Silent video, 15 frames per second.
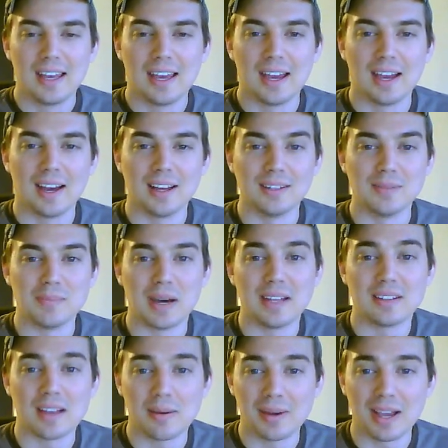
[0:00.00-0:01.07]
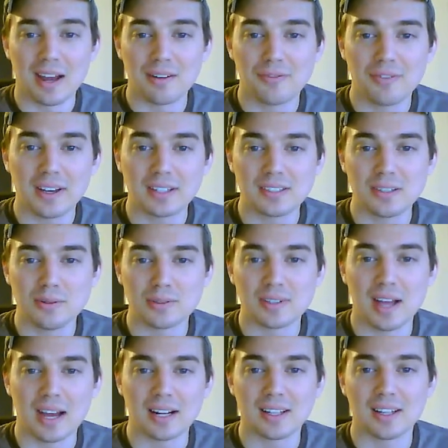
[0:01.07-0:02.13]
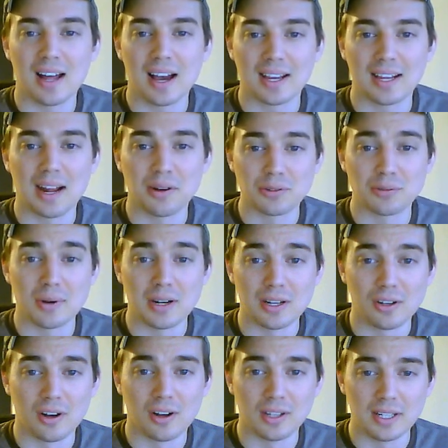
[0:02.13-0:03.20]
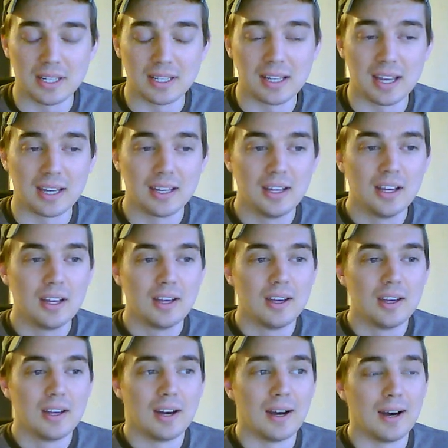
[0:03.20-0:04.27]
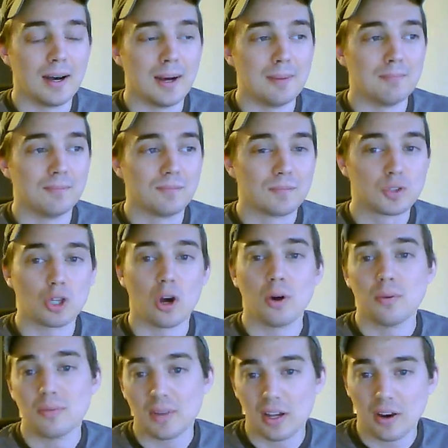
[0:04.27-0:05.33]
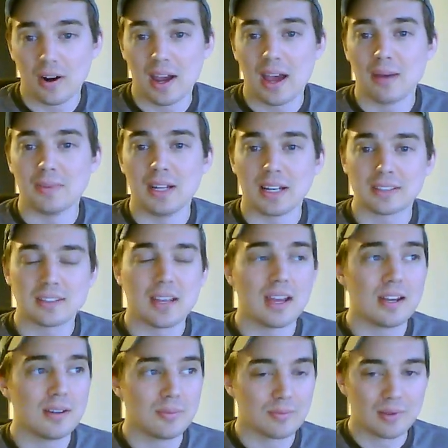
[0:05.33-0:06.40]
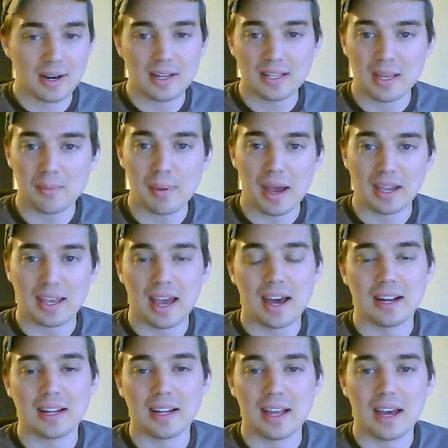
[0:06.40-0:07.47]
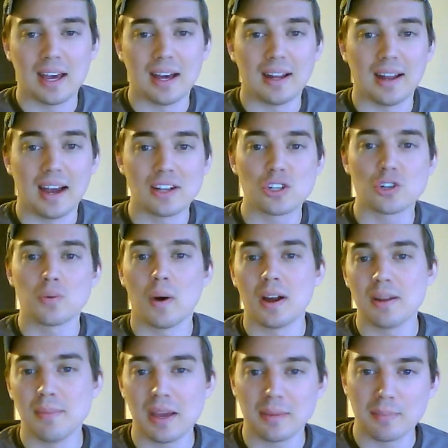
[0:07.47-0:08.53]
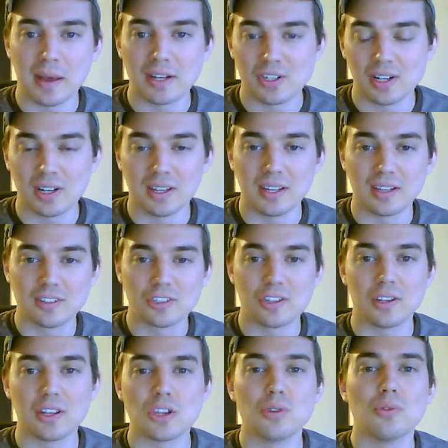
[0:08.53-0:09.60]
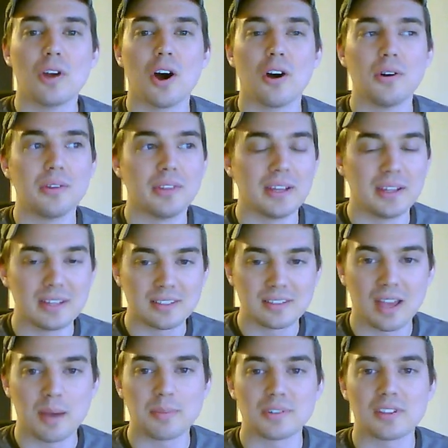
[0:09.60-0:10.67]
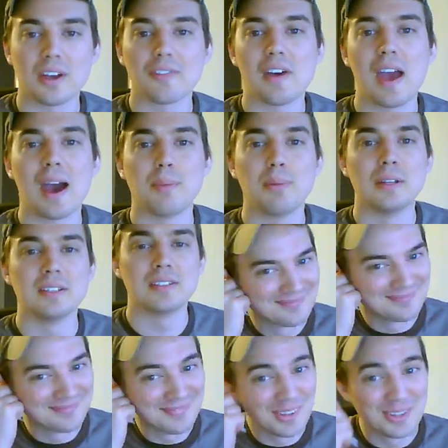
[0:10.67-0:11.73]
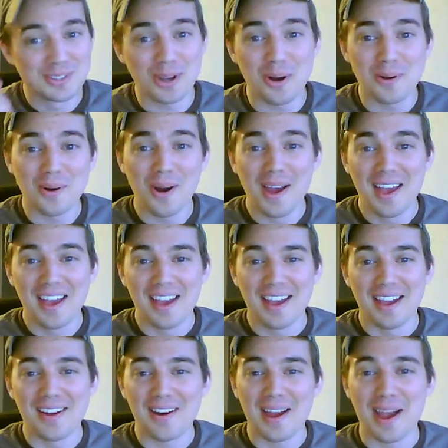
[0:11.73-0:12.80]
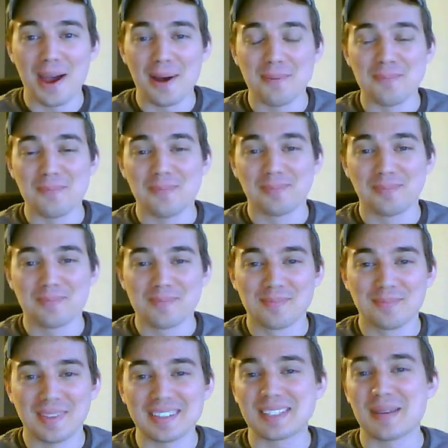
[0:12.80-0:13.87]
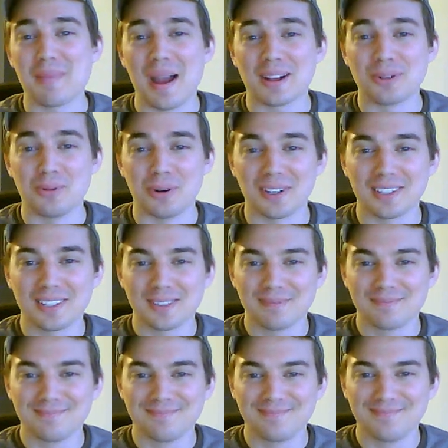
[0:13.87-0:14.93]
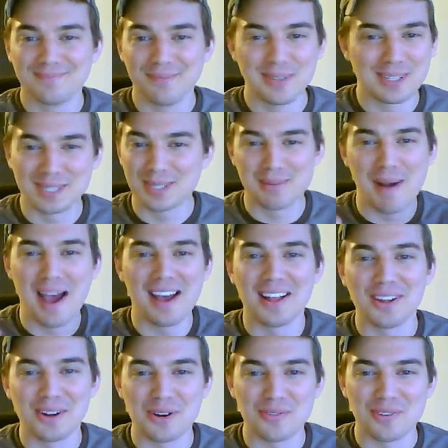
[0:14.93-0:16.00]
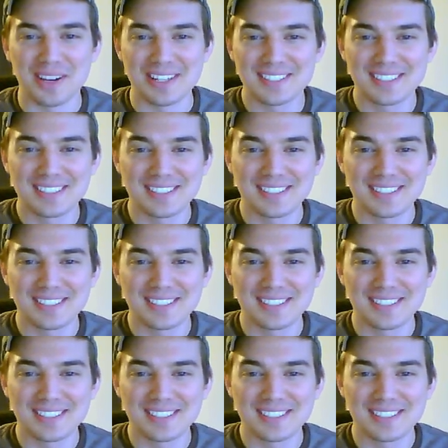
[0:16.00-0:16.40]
And by the time I got it fixed, it was 9 o'clock and I was ready to call it a day. So here I am the next day, ready to get back at it. And I just wanted to make mention of this so that you know that this type of stuff happens. So here I am. Let's get back to work with a smile on her face.